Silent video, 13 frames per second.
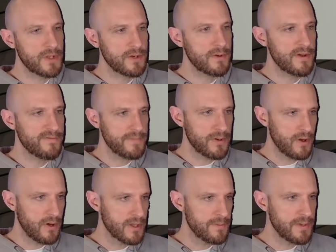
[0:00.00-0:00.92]
of Mount
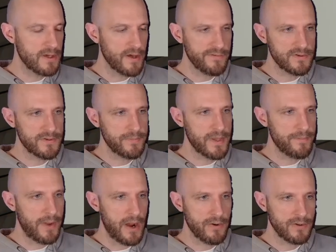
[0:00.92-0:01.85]
Holly be governed by the
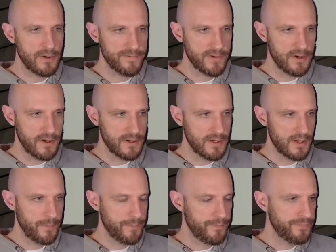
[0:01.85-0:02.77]
paragon of gardening?
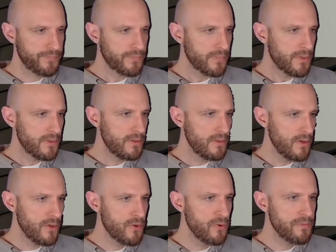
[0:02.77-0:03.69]

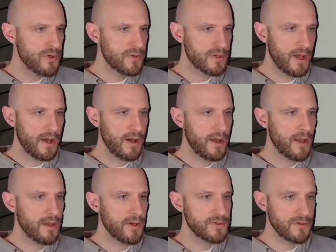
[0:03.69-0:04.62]
Though amused,
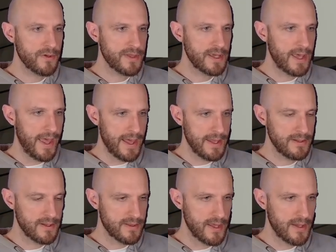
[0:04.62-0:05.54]
I do not think Anne,
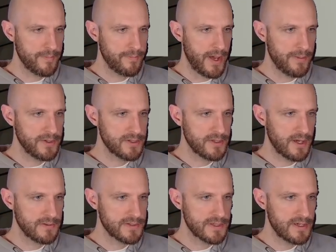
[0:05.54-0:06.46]
that's Anne Babbage, the
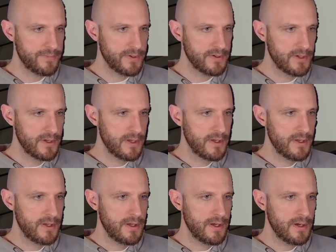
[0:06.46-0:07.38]
housekeeper,
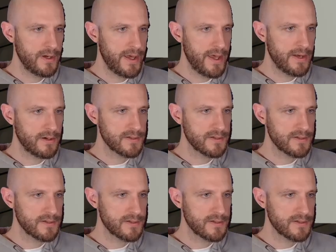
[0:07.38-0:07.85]
head